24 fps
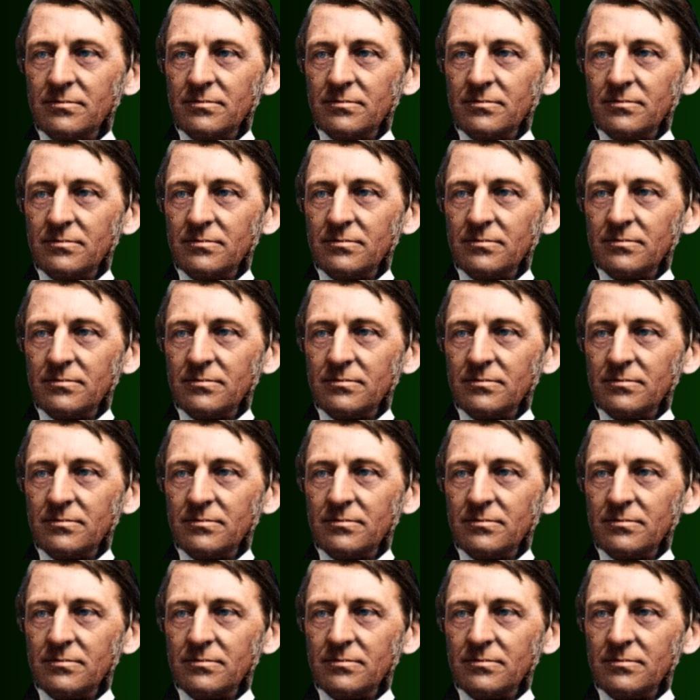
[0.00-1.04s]

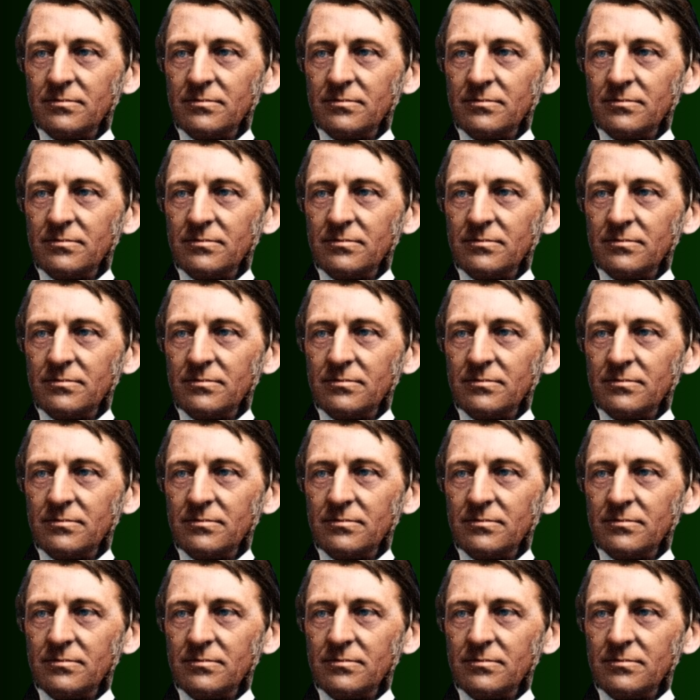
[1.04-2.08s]

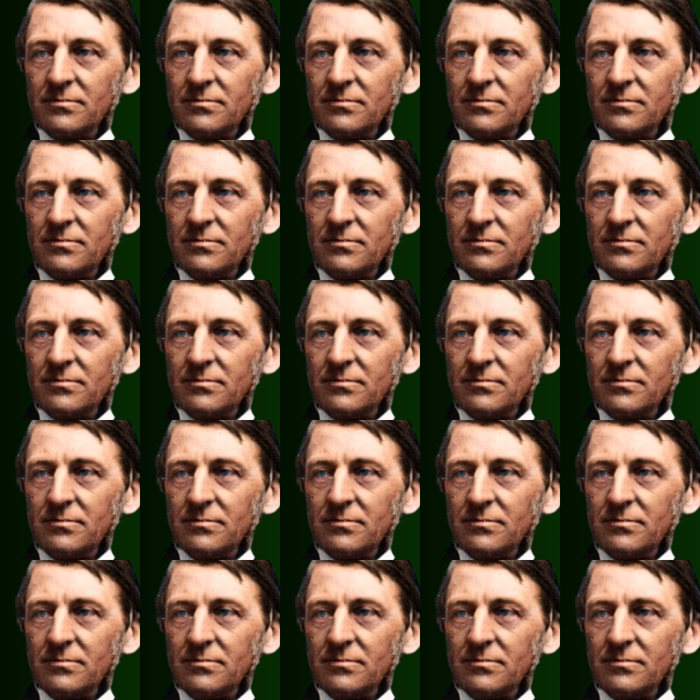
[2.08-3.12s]

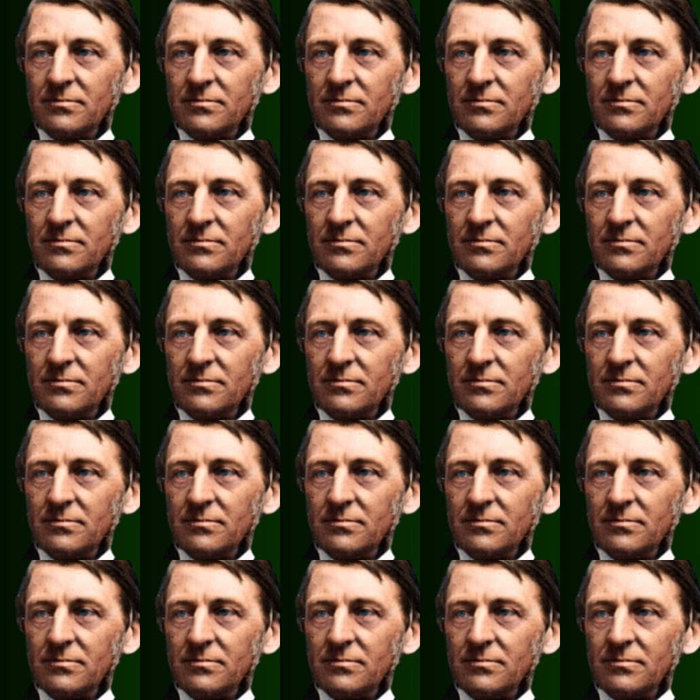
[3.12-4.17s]

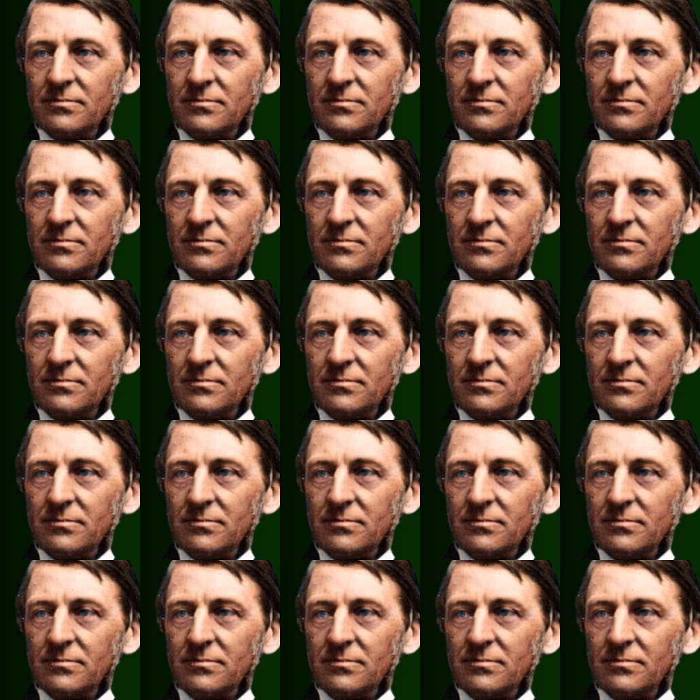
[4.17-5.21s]

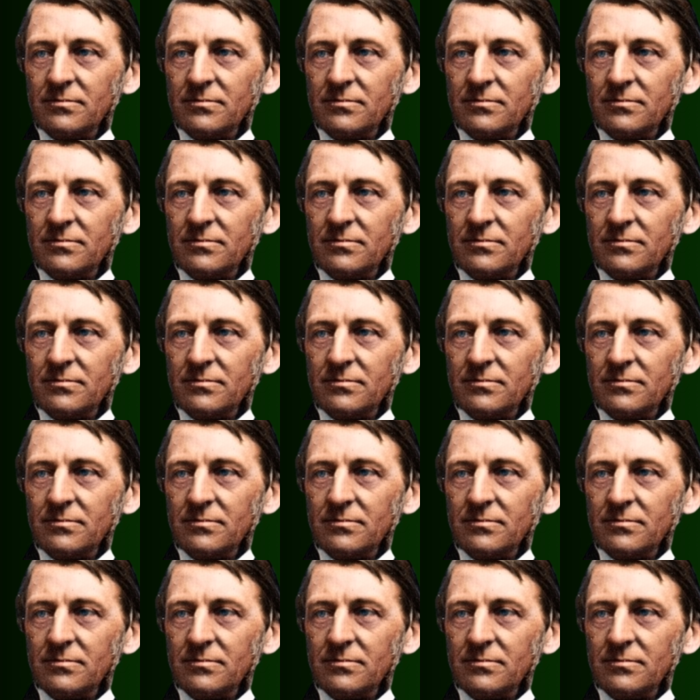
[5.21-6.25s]

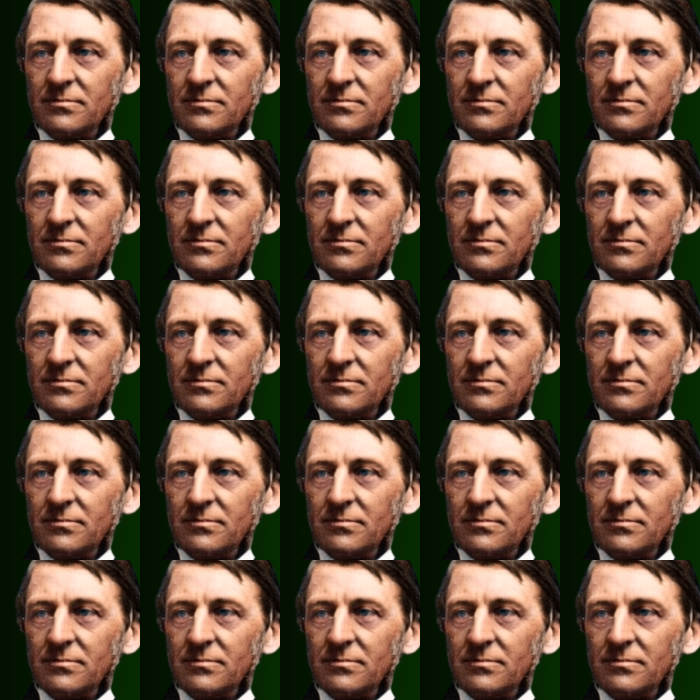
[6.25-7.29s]

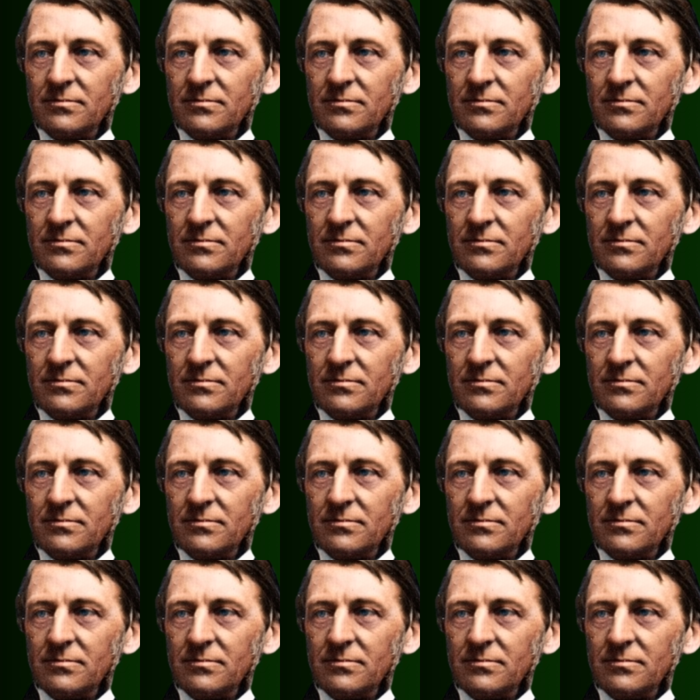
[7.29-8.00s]
The face doesn't move, so there is nothing to read.